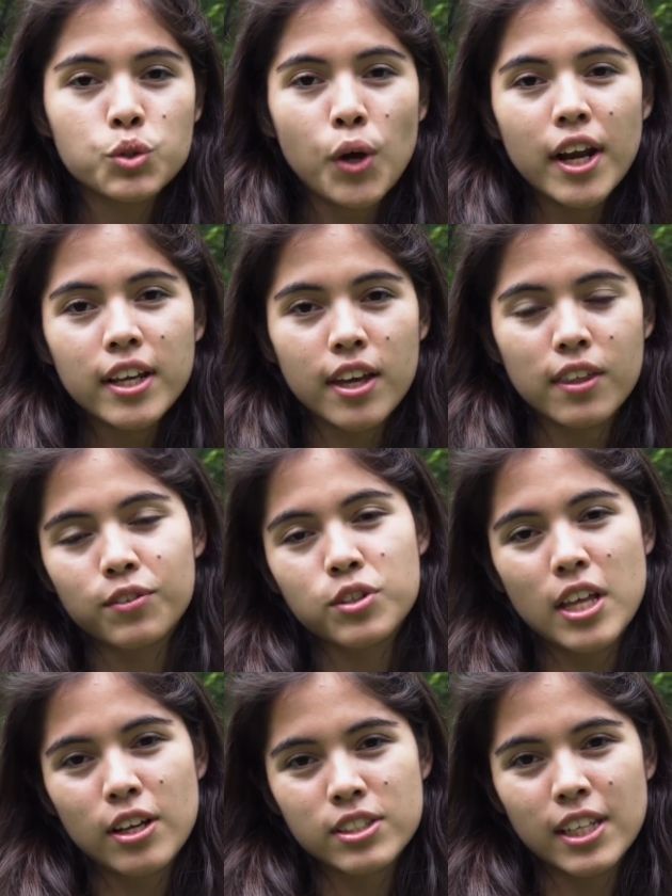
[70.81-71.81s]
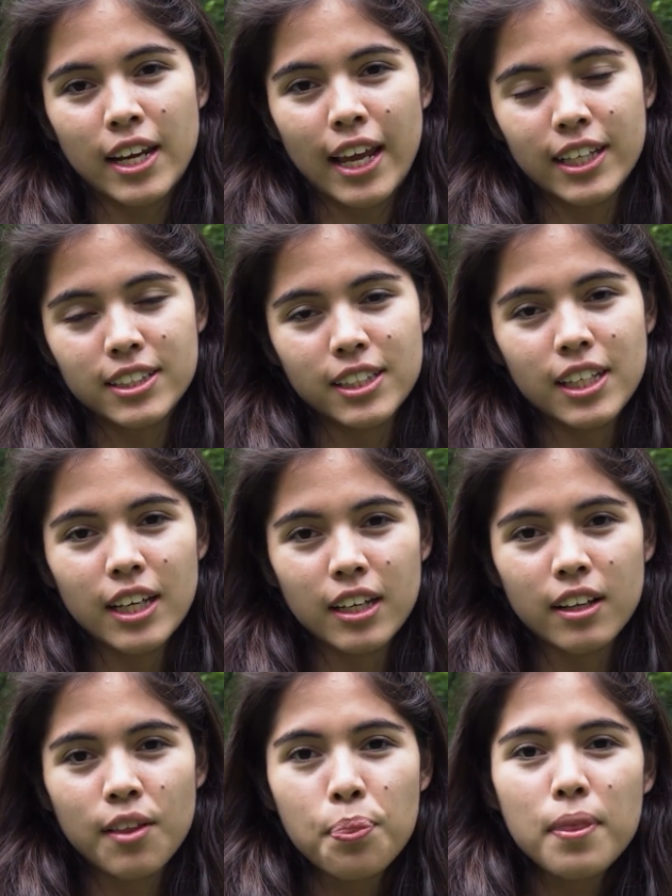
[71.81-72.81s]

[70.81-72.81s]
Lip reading: 20th of 2018,